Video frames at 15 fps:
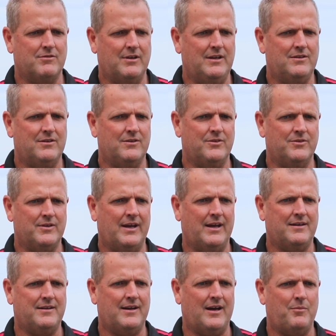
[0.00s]
reason is
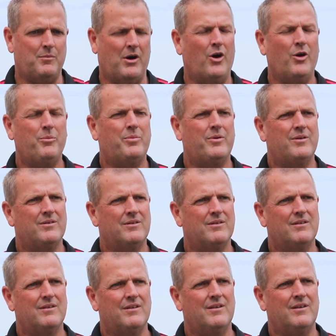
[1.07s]
that hope.
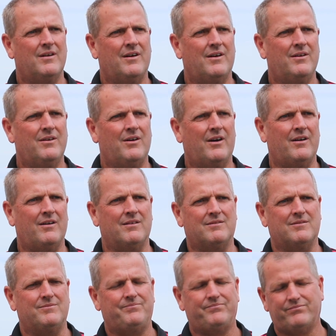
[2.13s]
You know,
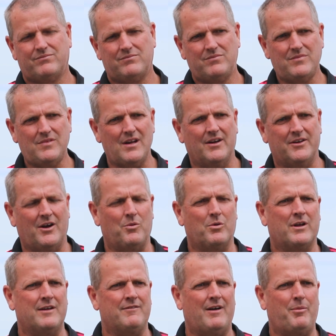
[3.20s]
I don't
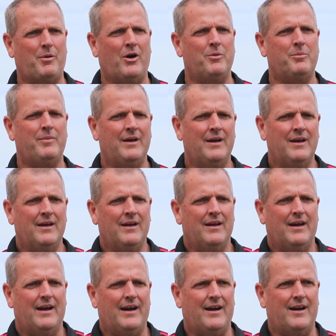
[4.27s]
want to give up hope.
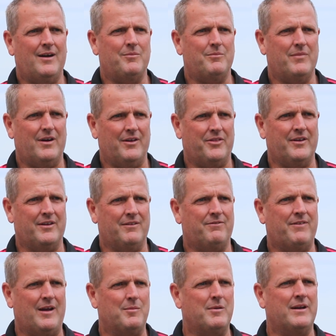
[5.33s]
I think the
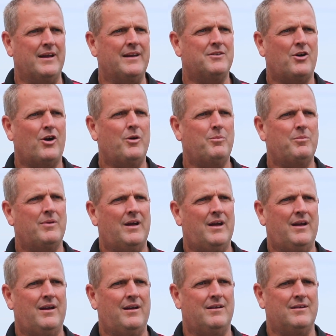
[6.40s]
family needs hope.
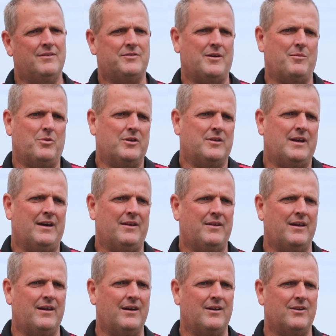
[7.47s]
And if somebody's out
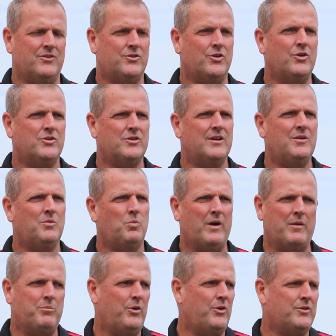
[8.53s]
there searching,
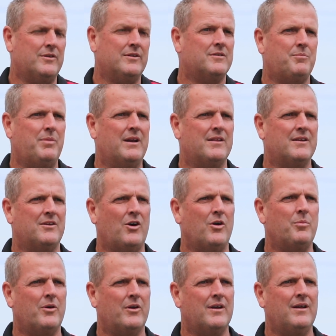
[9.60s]
one person's better than
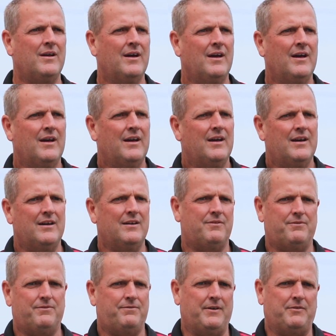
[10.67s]
nobody. If
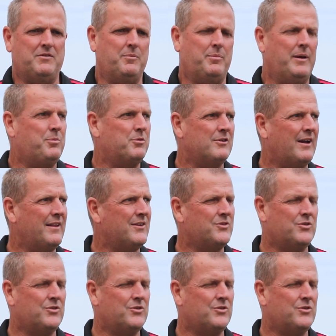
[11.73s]
50 people are out there